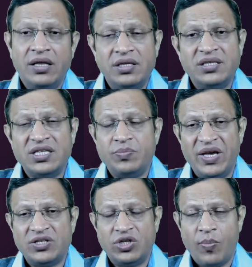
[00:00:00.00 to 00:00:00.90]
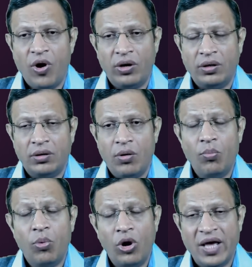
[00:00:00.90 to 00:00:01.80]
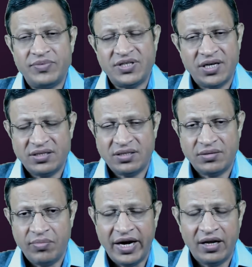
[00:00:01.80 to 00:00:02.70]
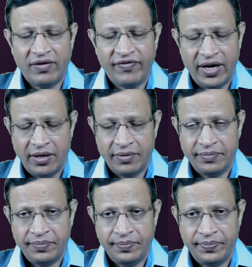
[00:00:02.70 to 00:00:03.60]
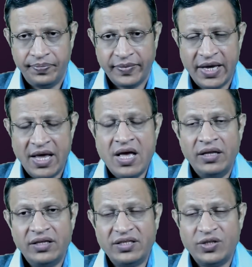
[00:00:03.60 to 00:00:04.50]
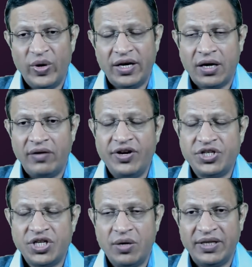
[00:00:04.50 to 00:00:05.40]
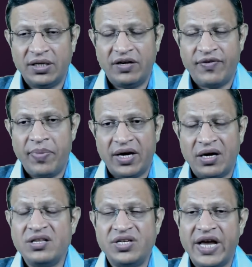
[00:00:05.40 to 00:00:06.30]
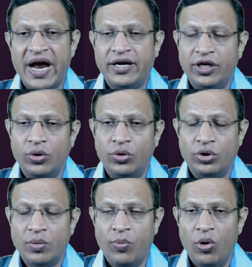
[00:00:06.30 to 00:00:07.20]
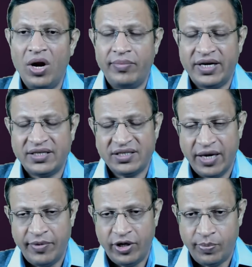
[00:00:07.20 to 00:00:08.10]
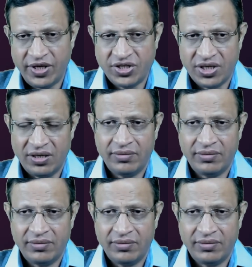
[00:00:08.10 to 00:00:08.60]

This is based upon Bolam's test, my dear friend. This is where conventional method from paternalistic attitude to the Bolam test came into picture.